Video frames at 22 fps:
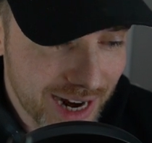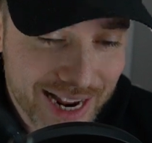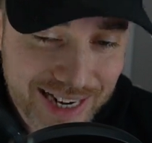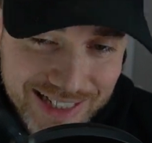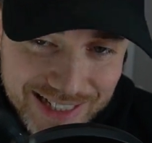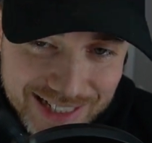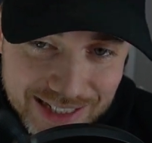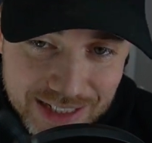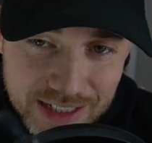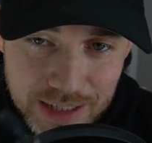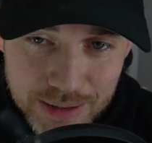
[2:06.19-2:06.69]

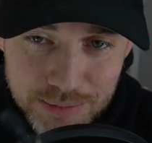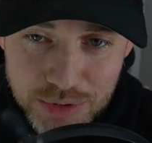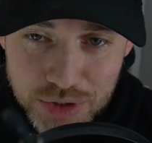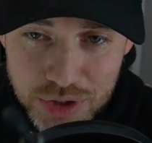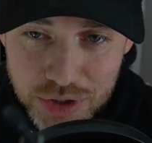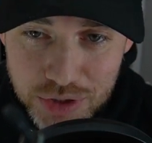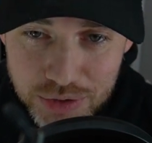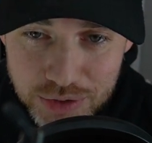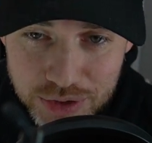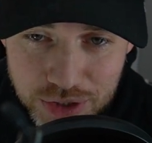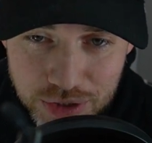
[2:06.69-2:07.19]
idea comes
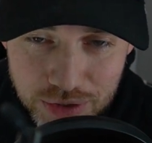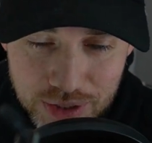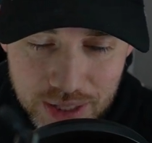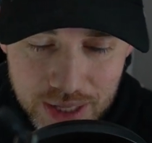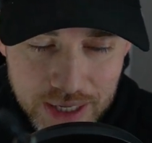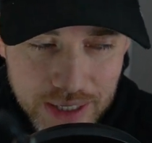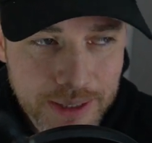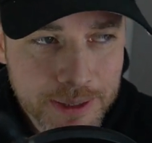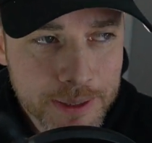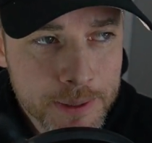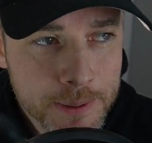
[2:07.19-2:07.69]
to you and you're
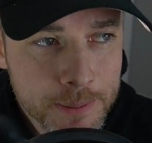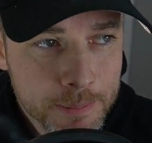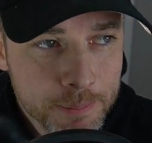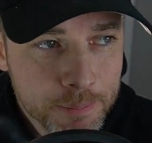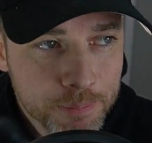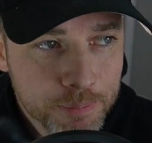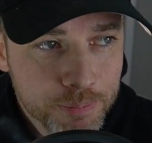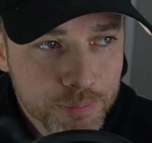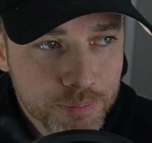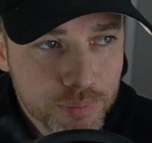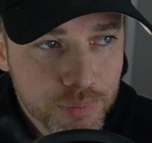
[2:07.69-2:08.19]
like,
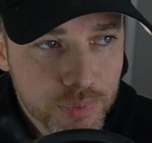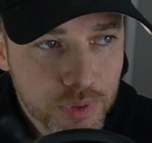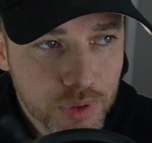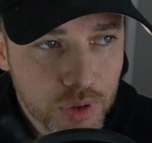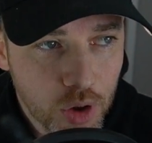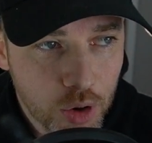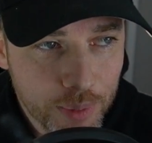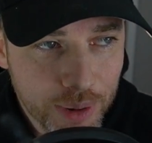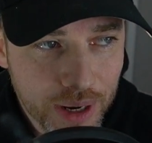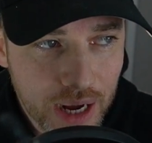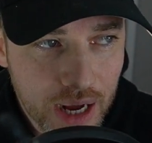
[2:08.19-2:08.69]

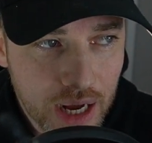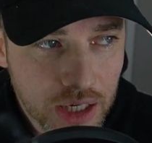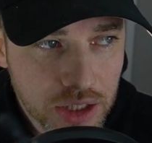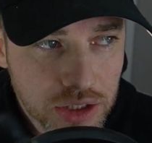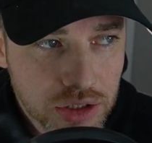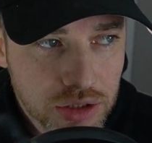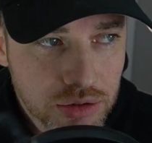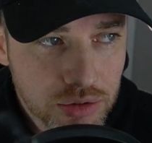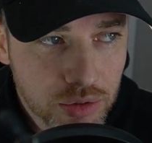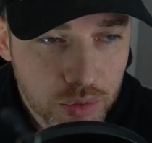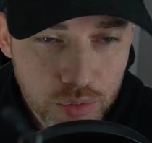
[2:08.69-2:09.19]
oh my
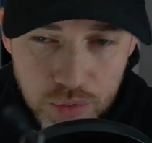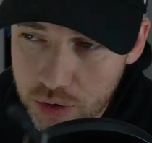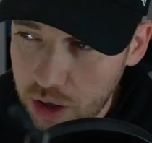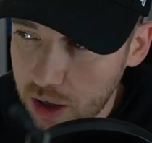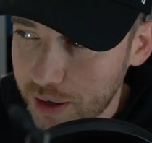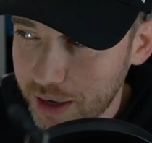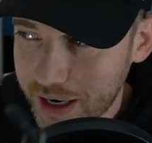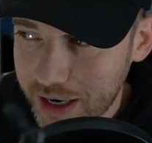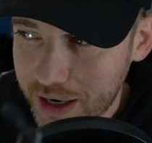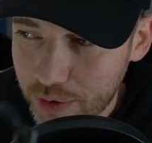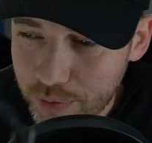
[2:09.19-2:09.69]
gosh,
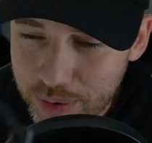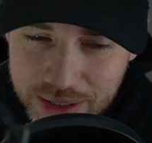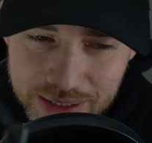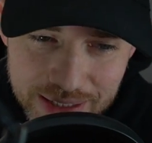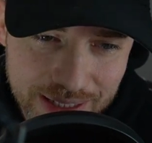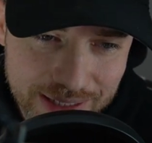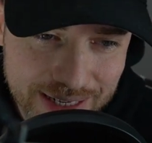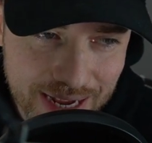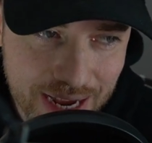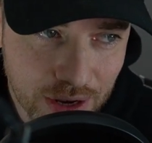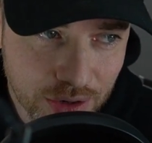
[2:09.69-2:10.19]
where I gotta write
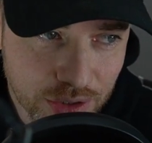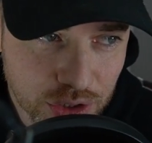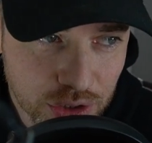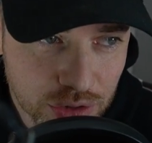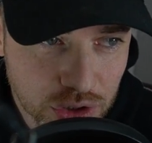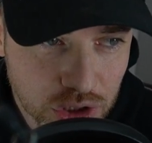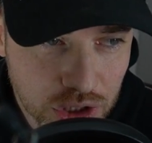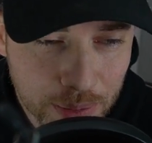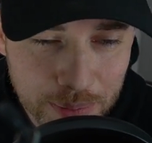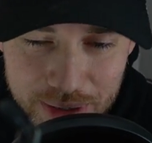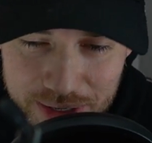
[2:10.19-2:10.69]
that down. You're
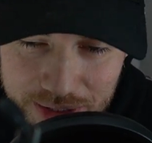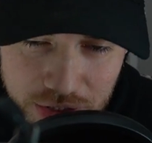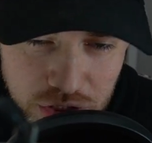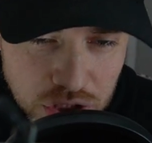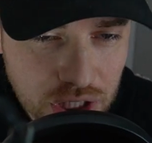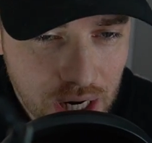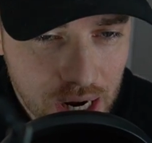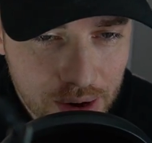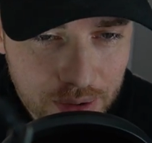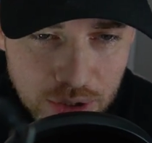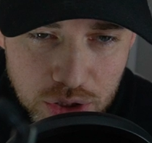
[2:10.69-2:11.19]
jumping out of the
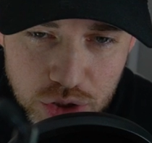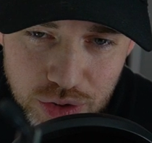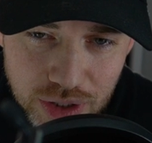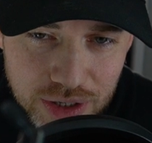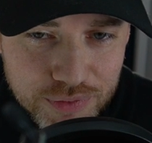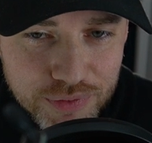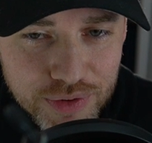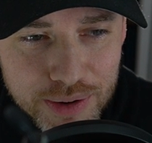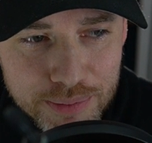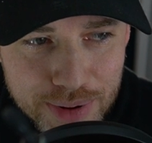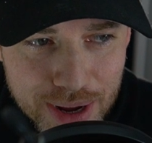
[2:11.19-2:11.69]
shower, you're trying
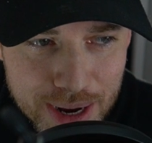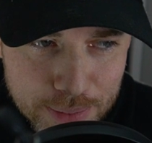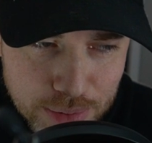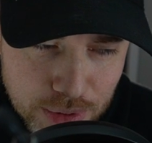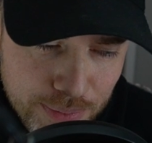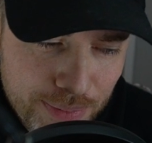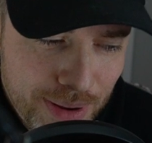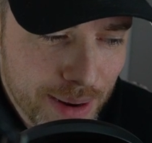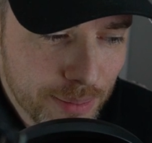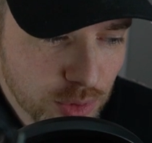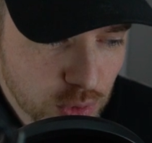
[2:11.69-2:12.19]
to find paper,
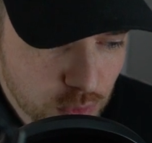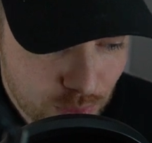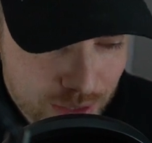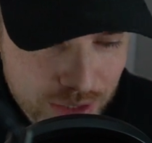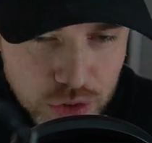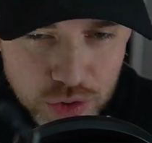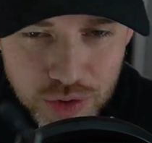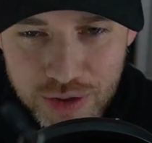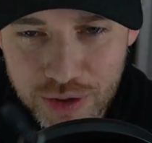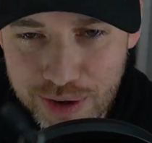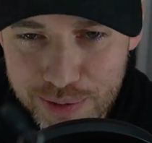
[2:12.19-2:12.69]
the paper's wet,
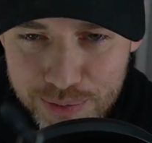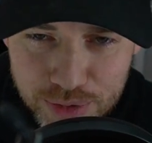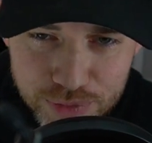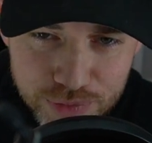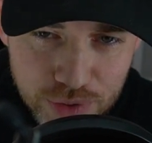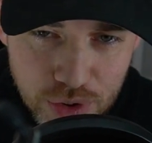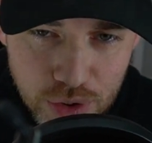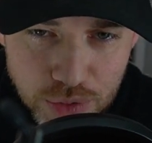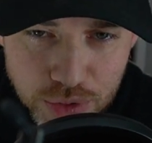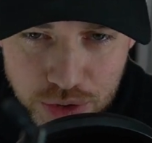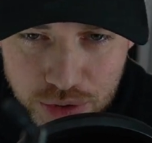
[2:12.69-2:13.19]
trying to grab your
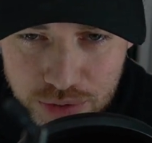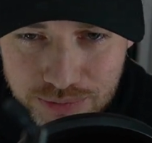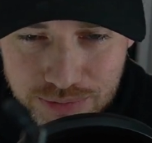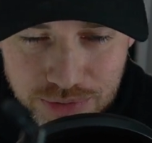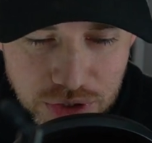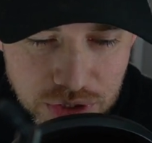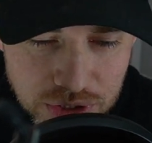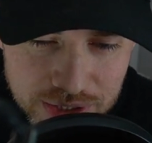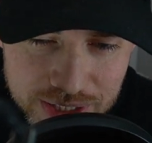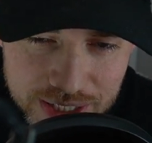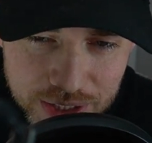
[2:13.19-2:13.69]
phone, you're
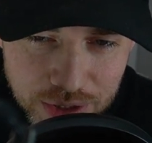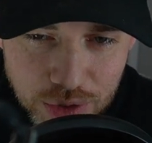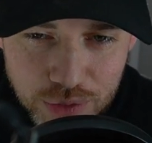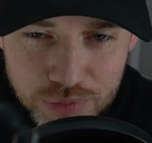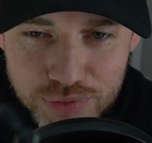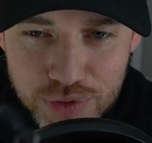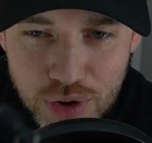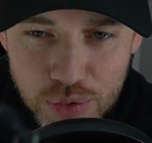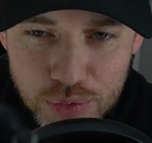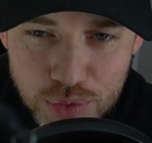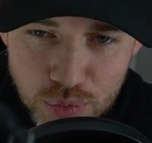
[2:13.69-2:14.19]
sinking your
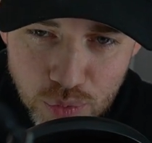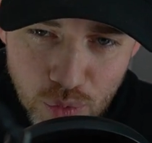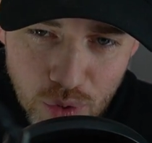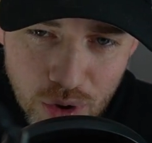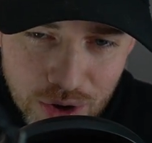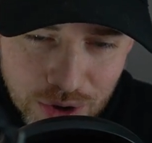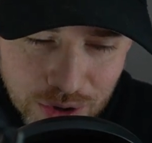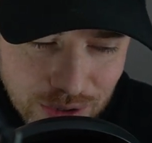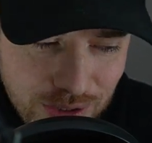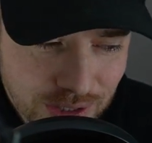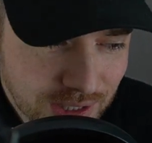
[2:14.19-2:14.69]
phone with
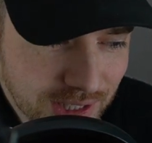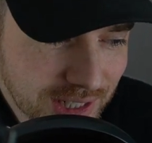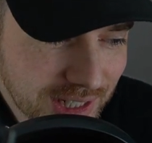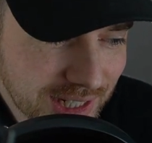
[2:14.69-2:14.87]
water.